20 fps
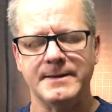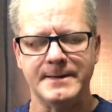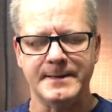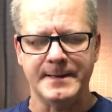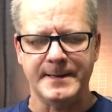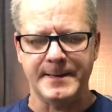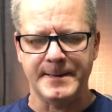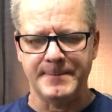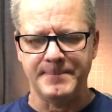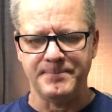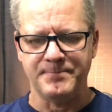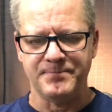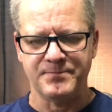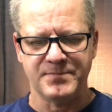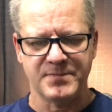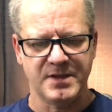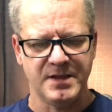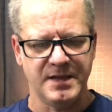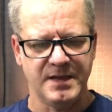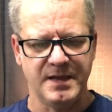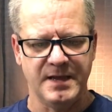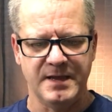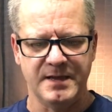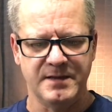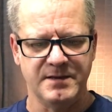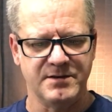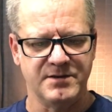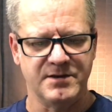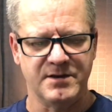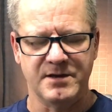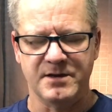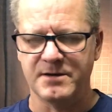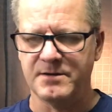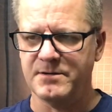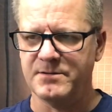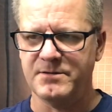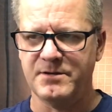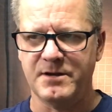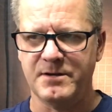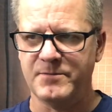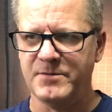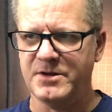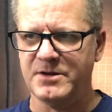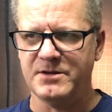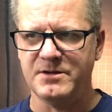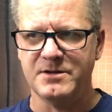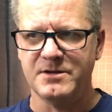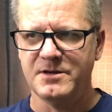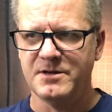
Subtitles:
and I mean,